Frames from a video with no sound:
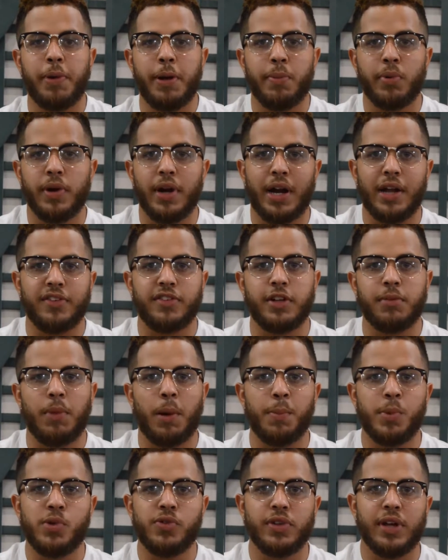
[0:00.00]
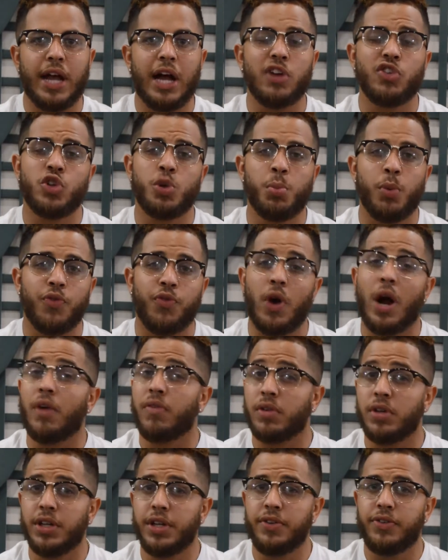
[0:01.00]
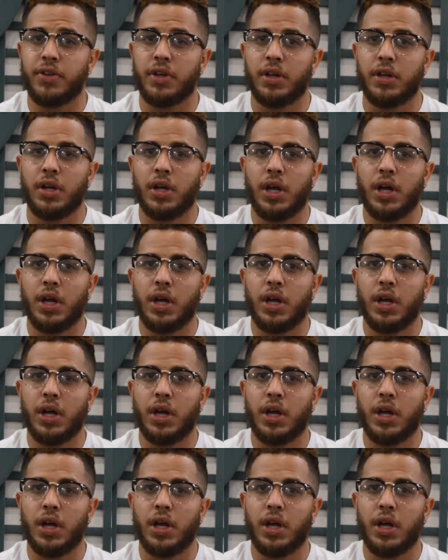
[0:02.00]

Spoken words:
people that I send my music out to before I release it,